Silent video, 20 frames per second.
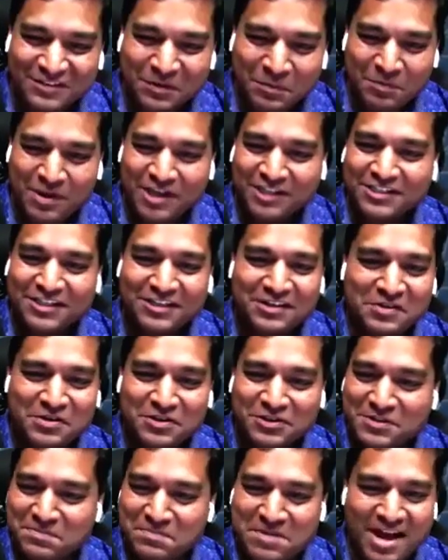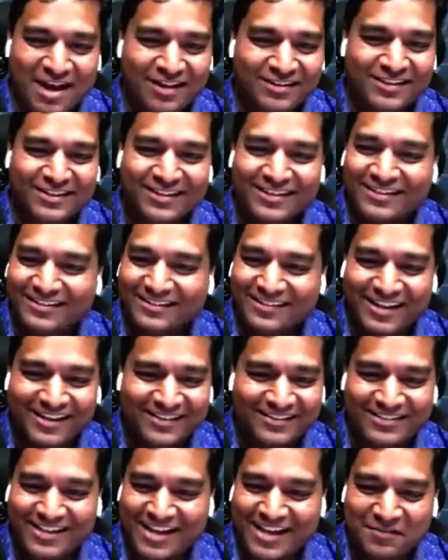The patient knows about it.
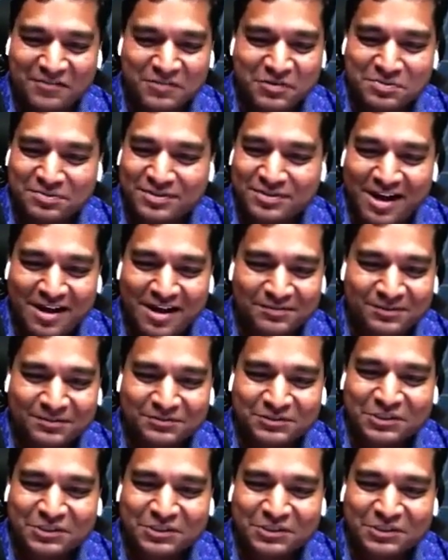They have no problem.